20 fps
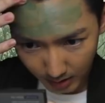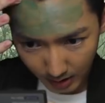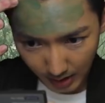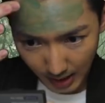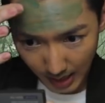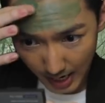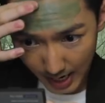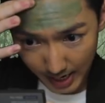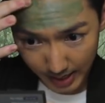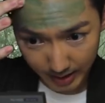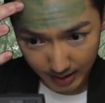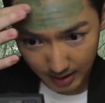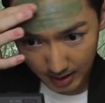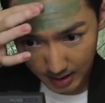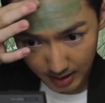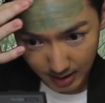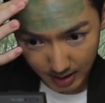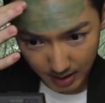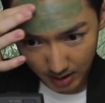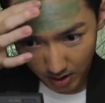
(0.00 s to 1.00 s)
Guys,
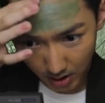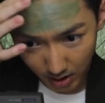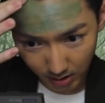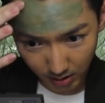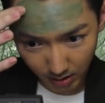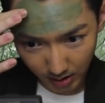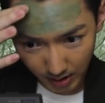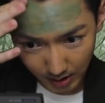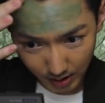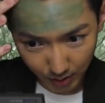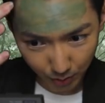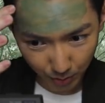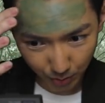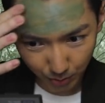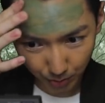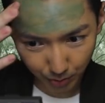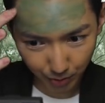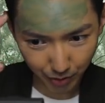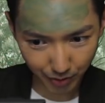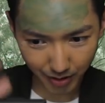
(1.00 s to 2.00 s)
this is not looking
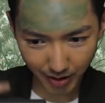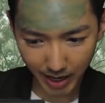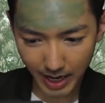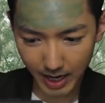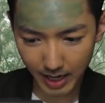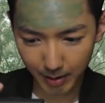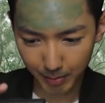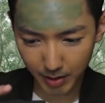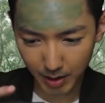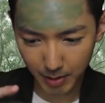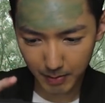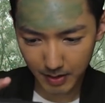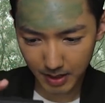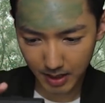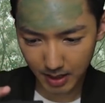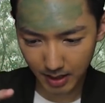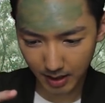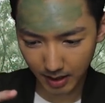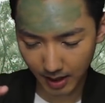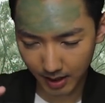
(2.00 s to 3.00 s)
too great.
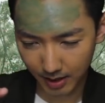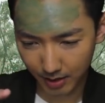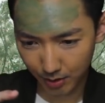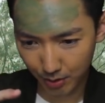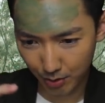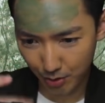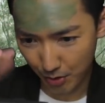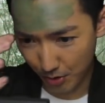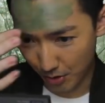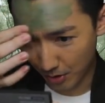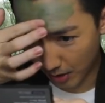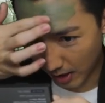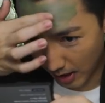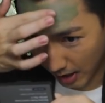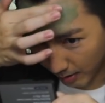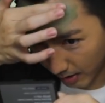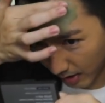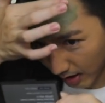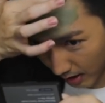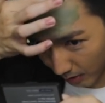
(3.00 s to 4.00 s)
Maybe, I don't know,
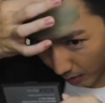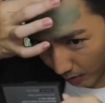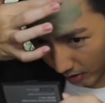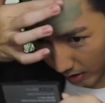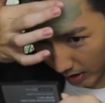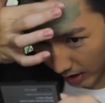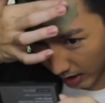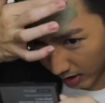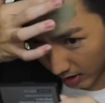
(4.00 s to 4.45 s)
I'm quite worried,